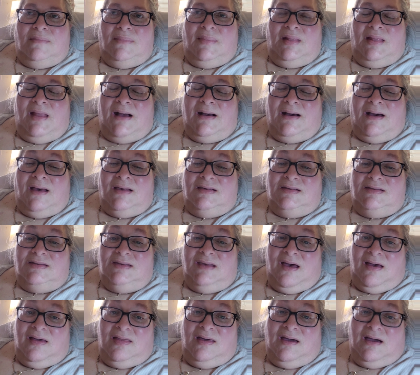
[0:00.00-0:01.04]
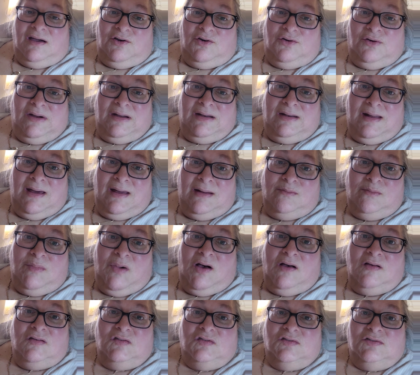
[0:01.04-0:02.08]
like I say, that green-eyed
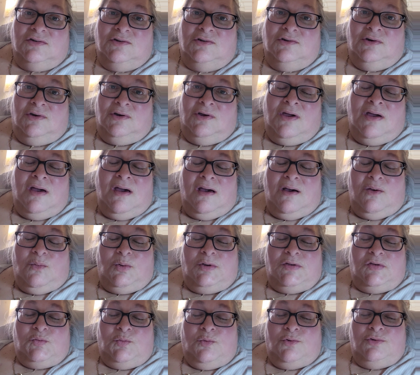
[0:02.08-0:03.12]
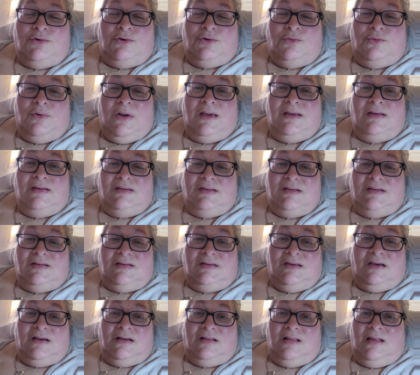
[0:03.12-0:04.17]
monster was wanting to raise its
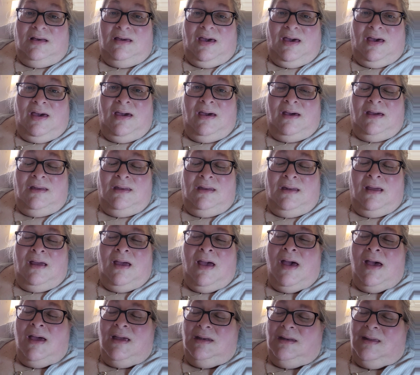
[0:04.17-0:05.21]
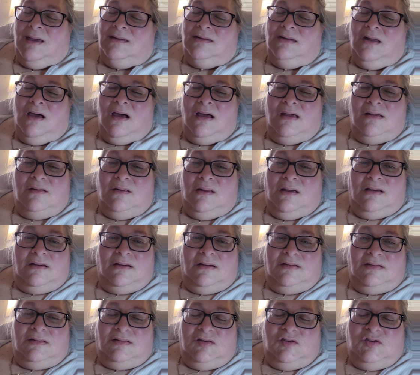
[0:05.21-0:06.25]
ugly head. Now, not
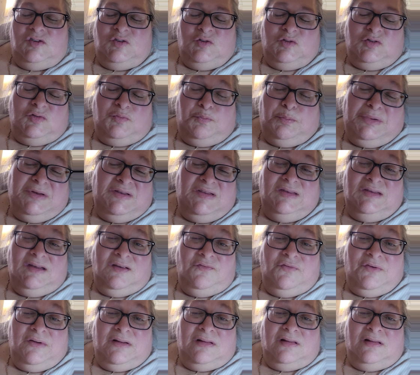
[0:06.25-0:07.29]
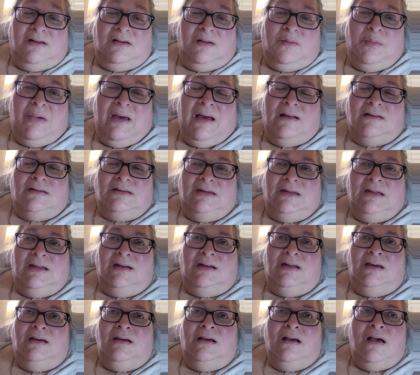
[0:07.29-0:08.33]
specifically about
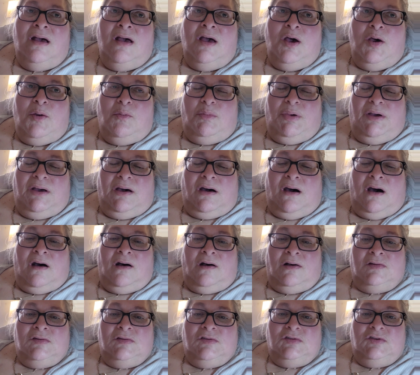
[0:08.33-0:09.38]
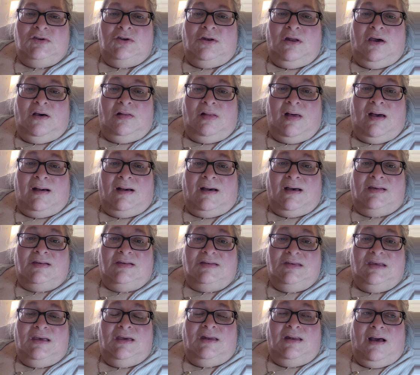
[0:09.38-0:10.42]
Dina, because, you know, like I
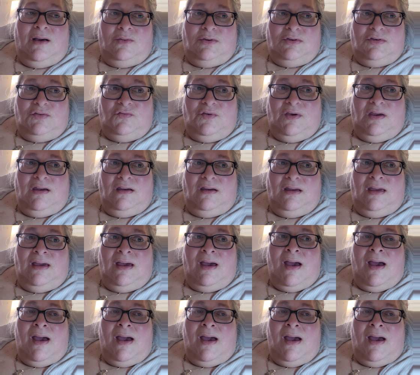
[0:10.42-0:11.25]
said, I was very